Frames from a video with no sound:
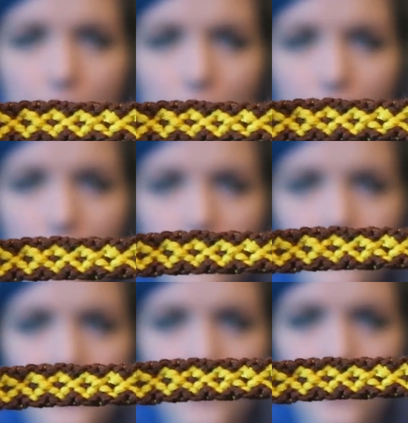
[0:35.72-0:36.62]
for those
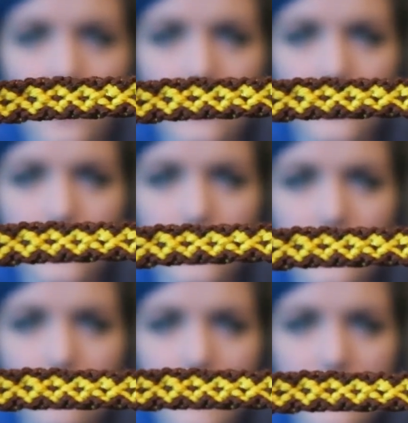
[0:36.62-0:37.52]
of you who are new
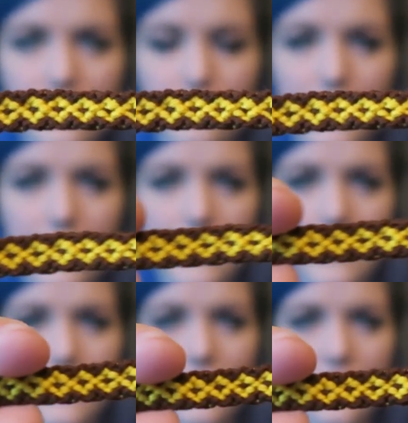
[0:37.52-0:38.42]
to bracelet
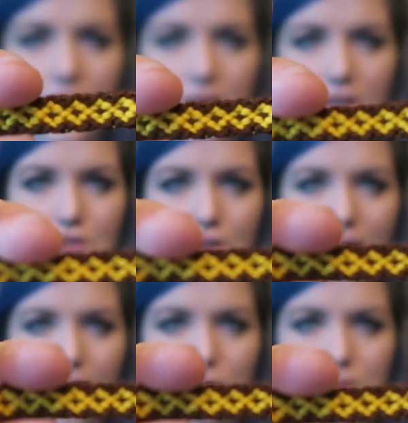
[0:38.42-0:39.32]
making. I show
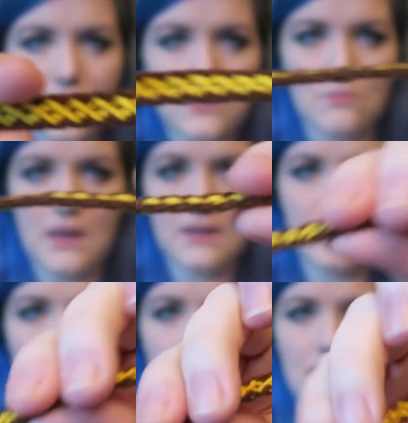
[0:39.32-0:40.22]
you how to attach a
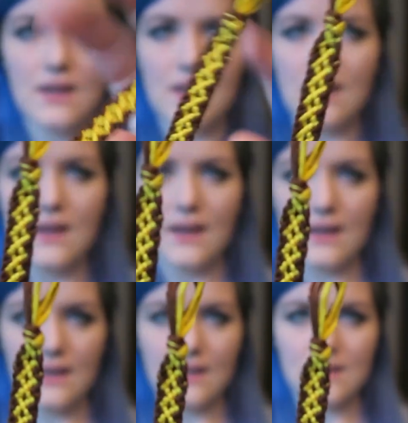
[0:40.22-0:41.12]
button,
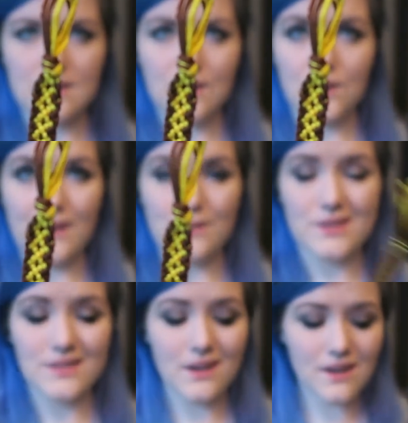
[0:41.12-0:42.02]
I tell you how
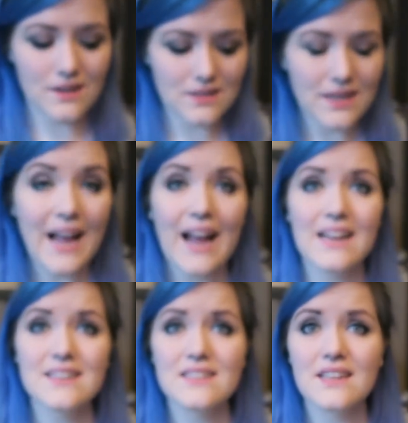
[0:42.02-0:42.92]
to start,
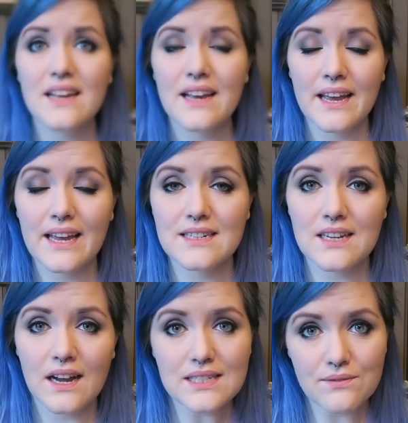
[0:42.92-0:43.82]
and it
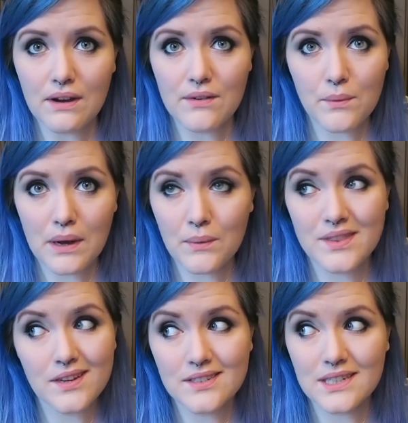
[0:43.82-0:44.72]
ties in very well
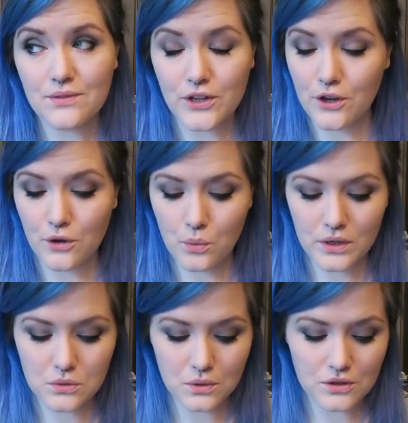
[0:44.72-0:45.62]
with Thursday's video,
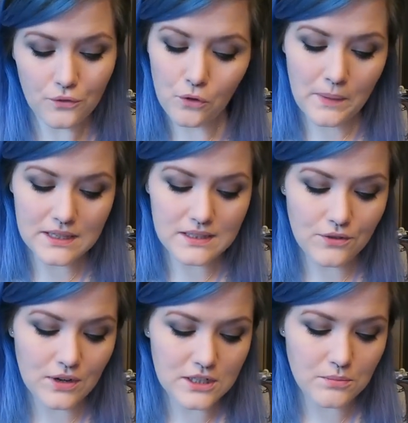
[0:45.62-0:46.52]
which was the four
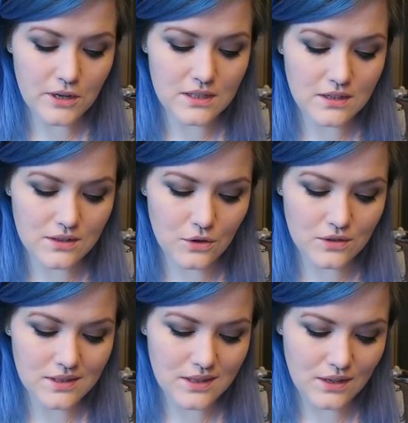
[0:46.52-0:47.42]
basic friendship bracelet
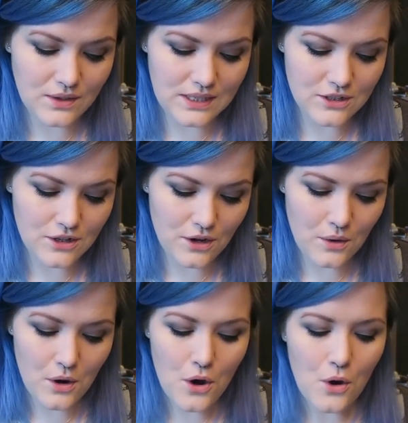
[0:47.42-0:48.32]
knots that you need to
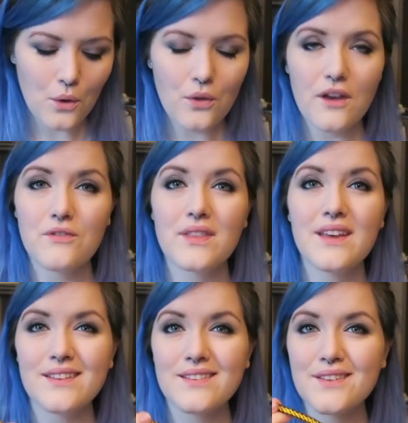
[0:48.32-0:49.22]
know. Although for
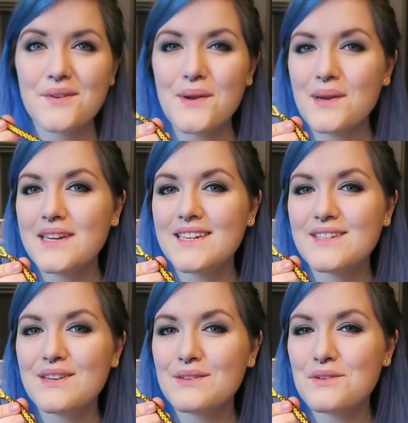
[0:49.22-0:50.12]
this, you only need
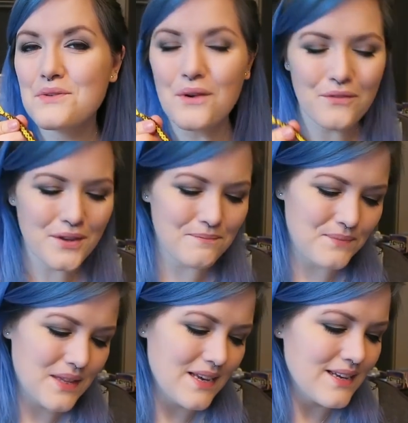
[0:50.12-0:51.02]
to know two of them.